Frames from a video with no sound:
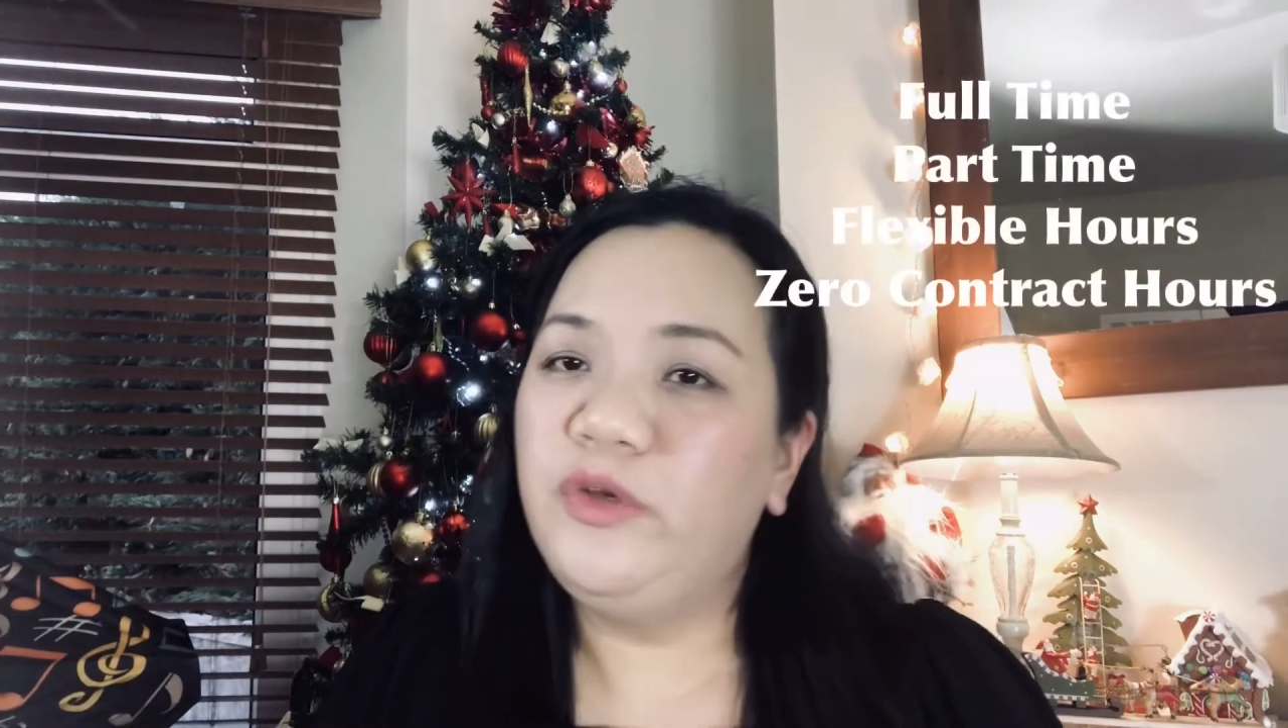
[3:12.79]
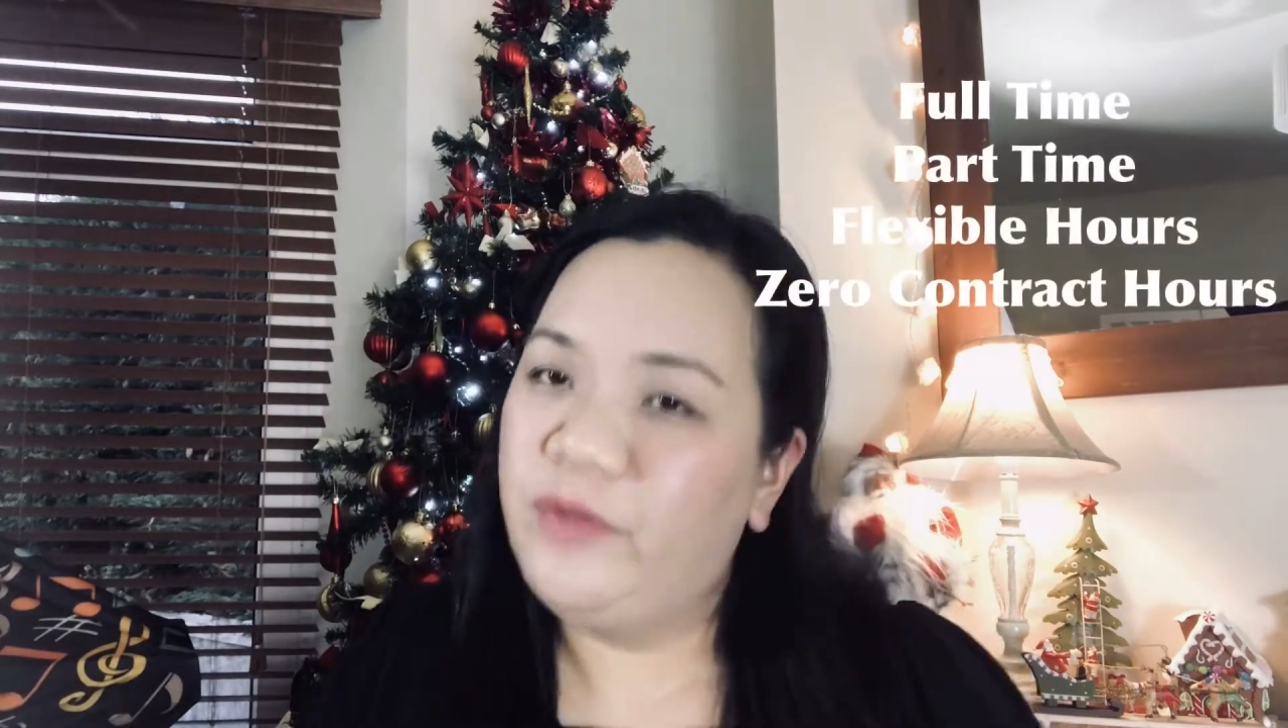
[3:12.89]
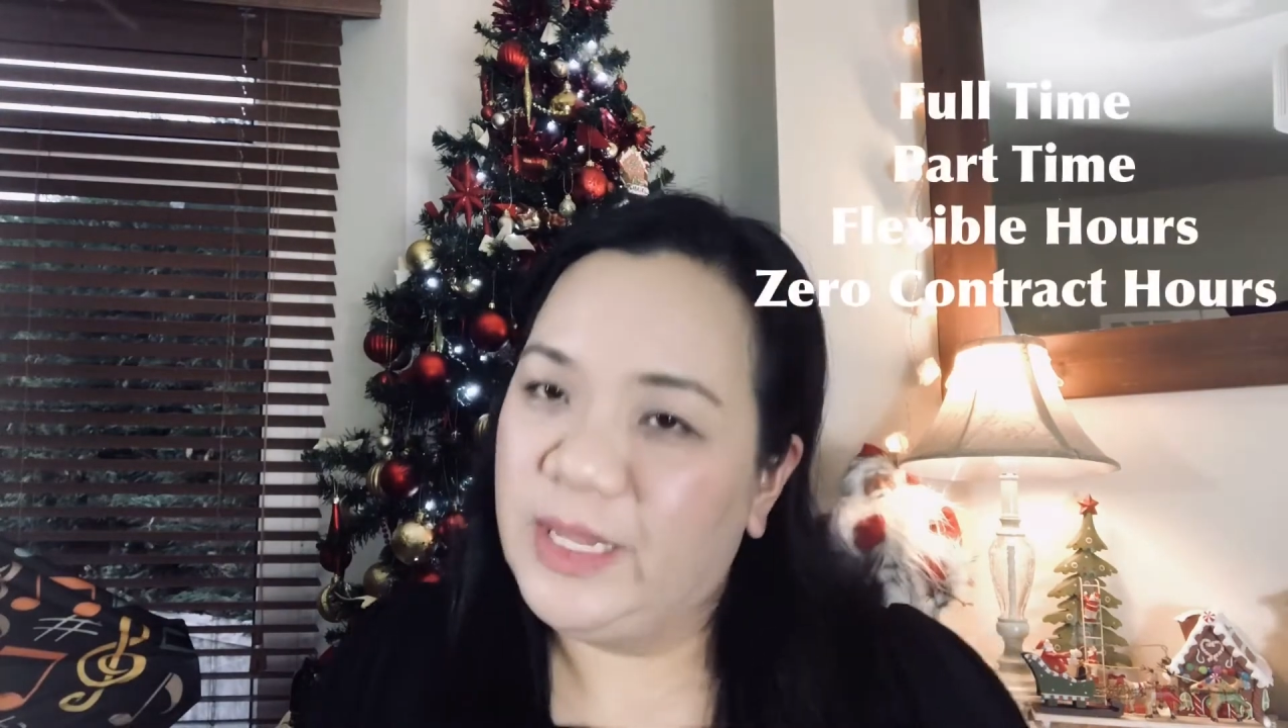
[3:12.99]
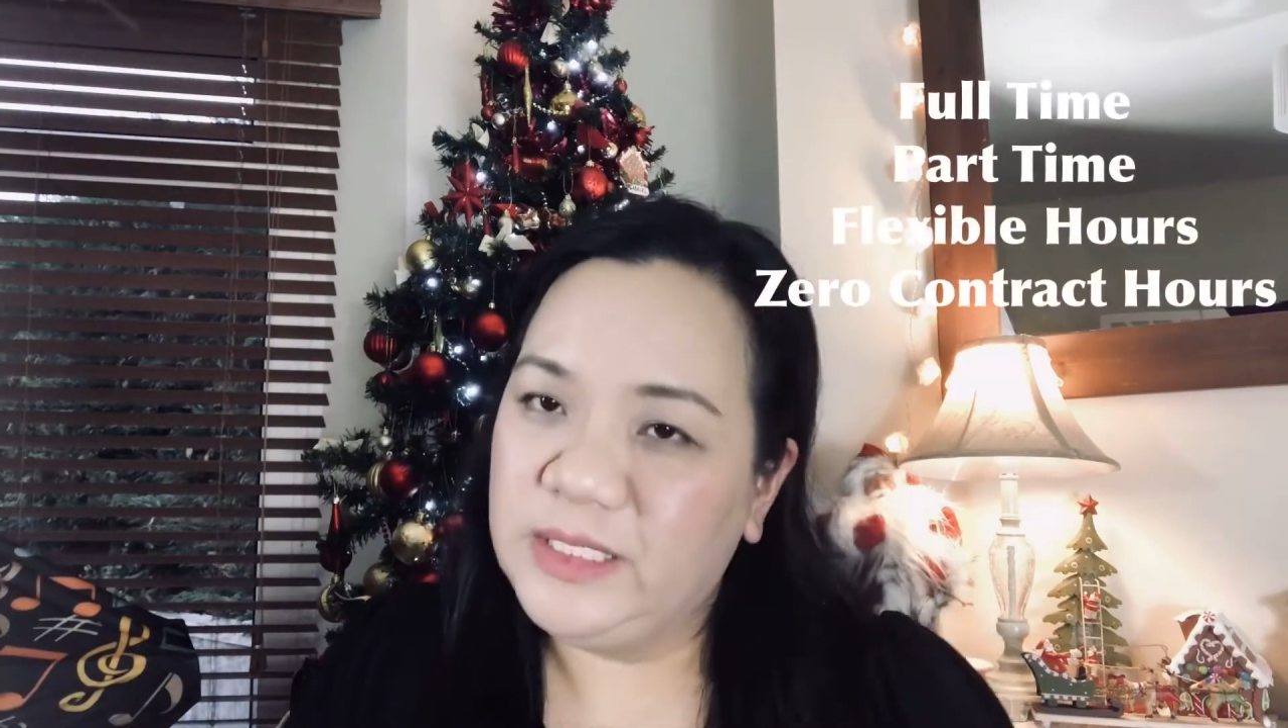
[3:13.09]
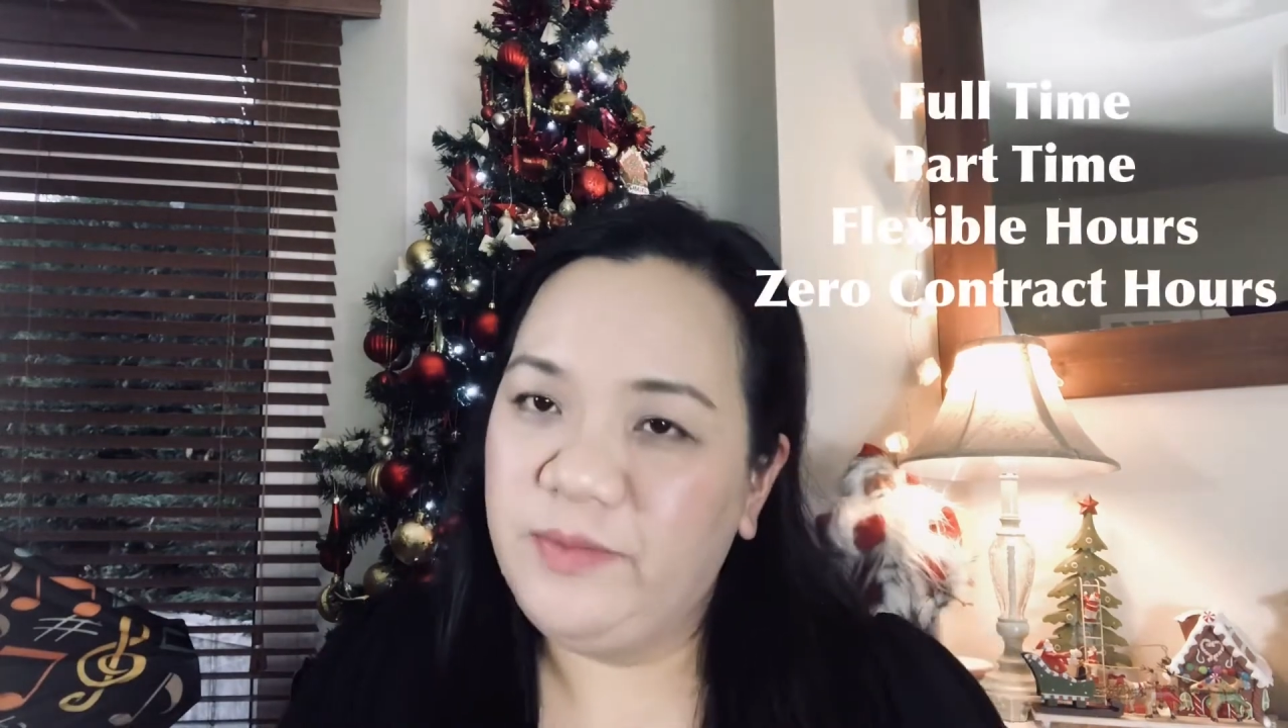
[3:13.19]

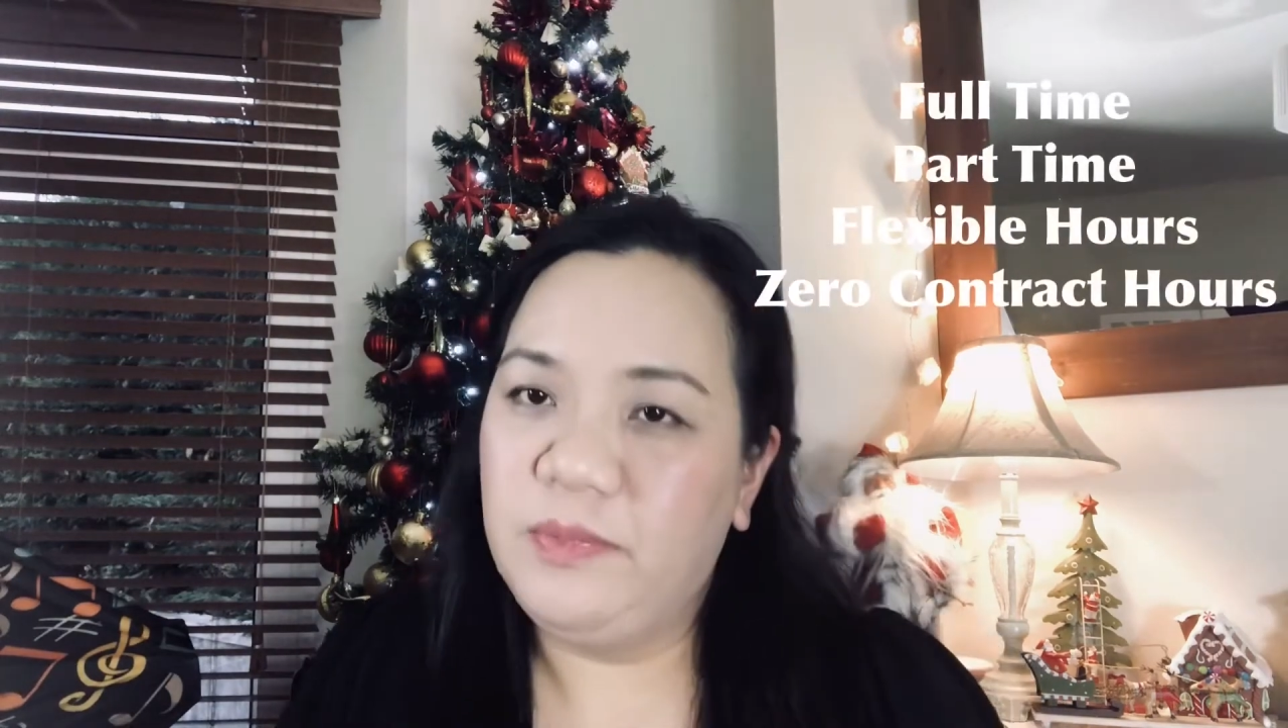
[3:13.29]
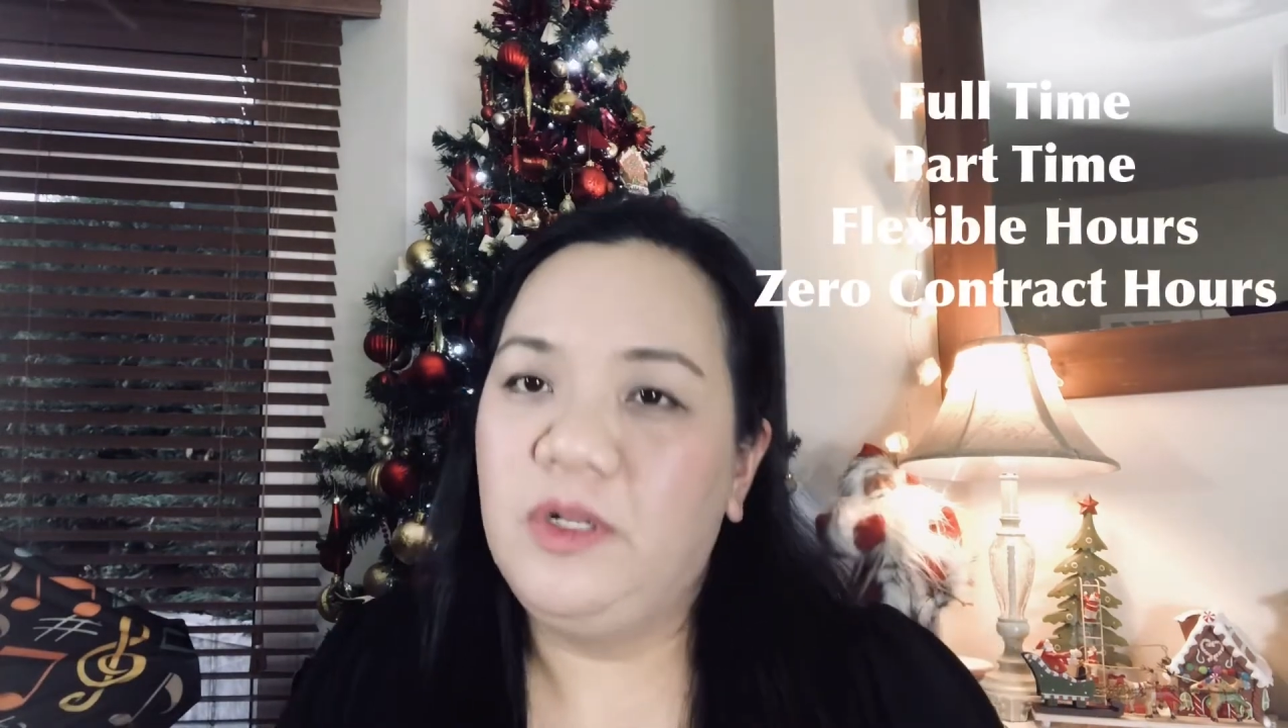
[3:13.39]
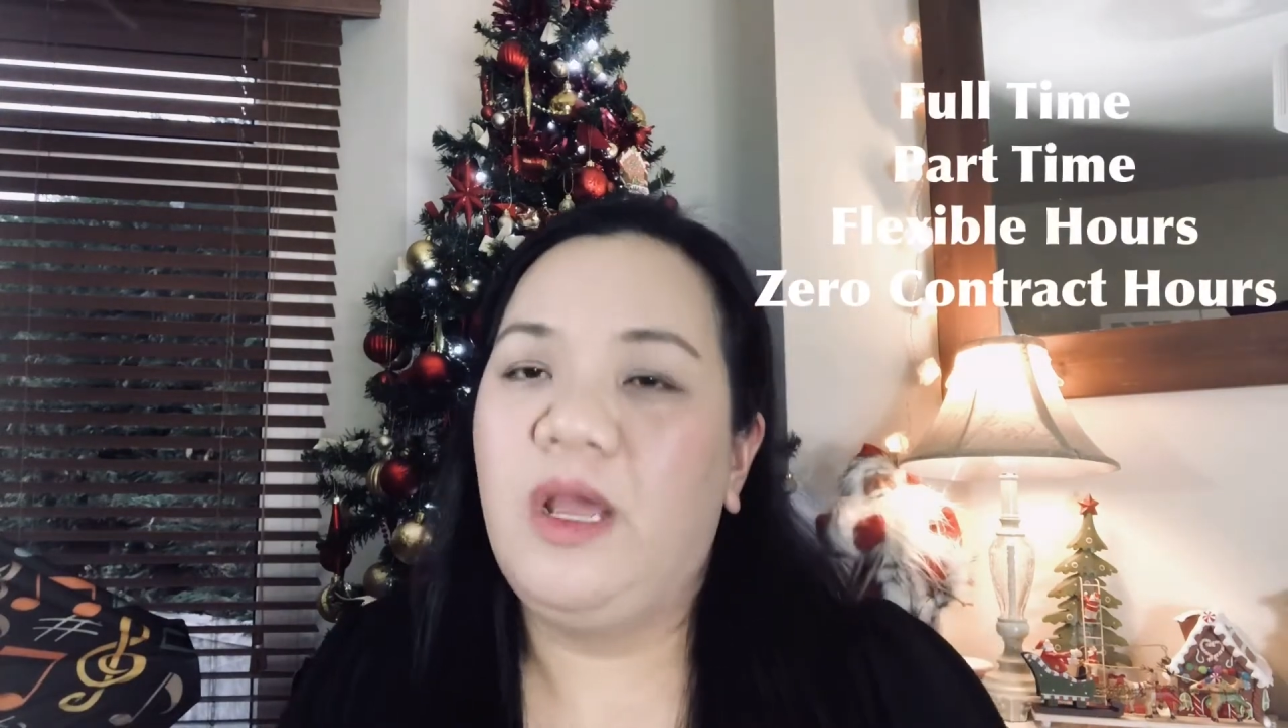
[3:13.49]
flexible